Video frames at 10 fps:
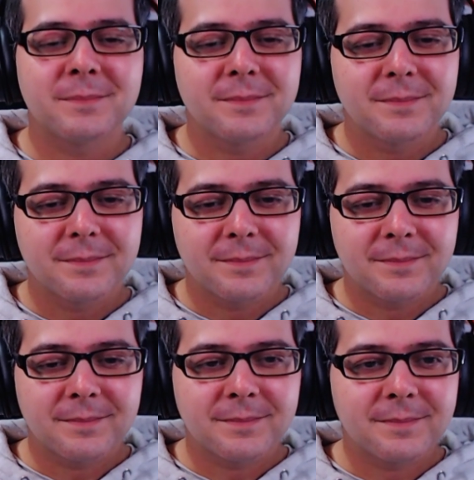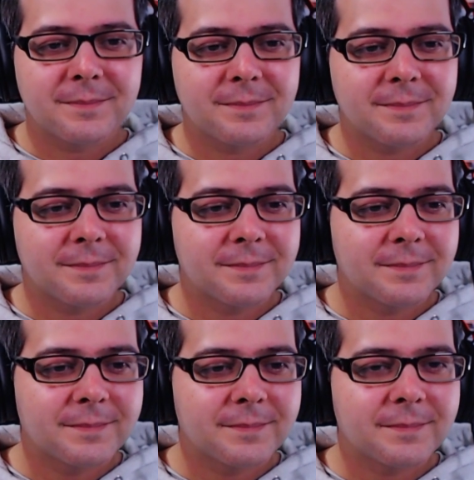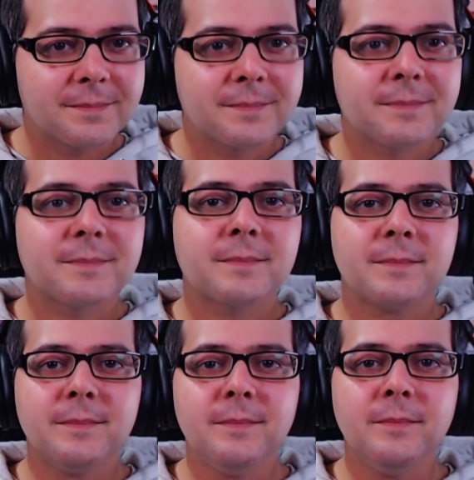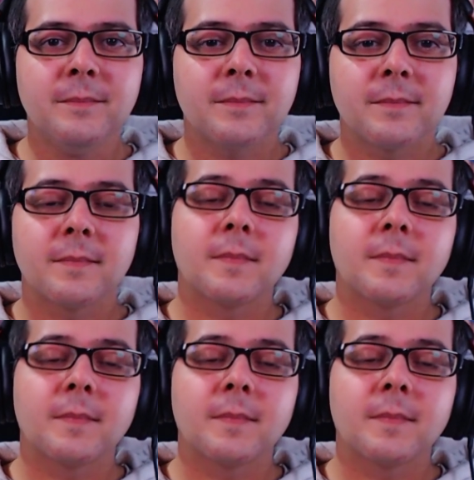Nobody speaks.